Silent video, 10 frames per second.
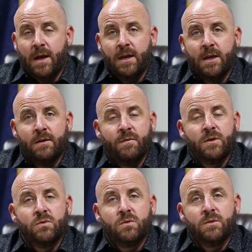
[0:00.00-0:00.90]
any
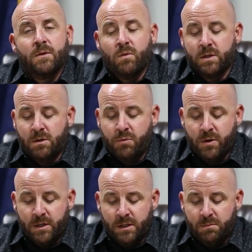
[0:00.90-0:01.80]
individual that wants to
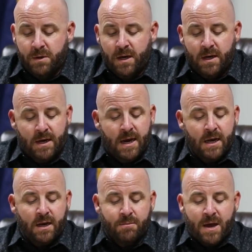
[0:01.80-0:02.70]
participate in
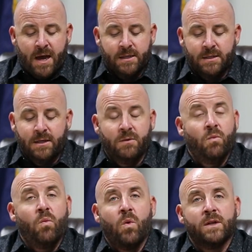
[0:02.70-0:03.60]
any capacity
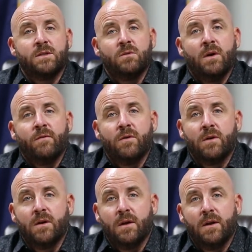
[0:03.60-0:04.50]

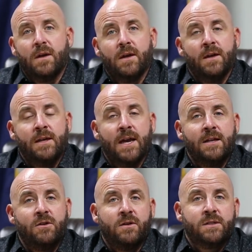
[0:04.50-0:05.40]
whatsoever, again,
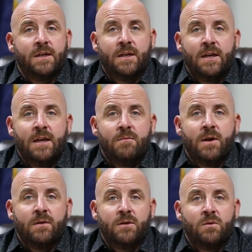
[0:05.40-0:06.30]
you can send an
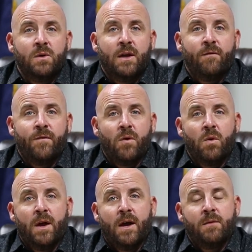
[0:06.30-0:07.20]
email to
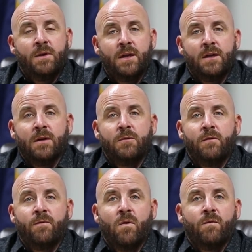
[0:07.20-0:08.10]

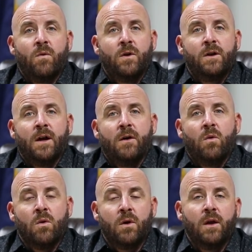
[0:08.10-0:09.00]

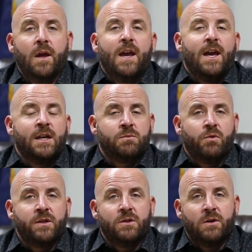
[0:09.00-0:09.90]
info@IBEW440.org.
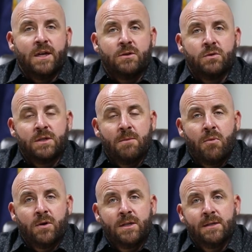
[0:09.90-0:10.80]
Express your interest in
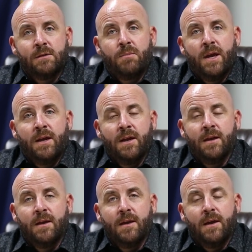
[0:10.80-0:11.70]

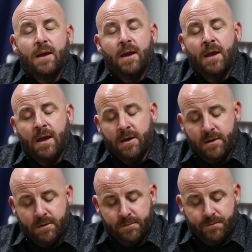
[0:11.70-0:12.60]
participating and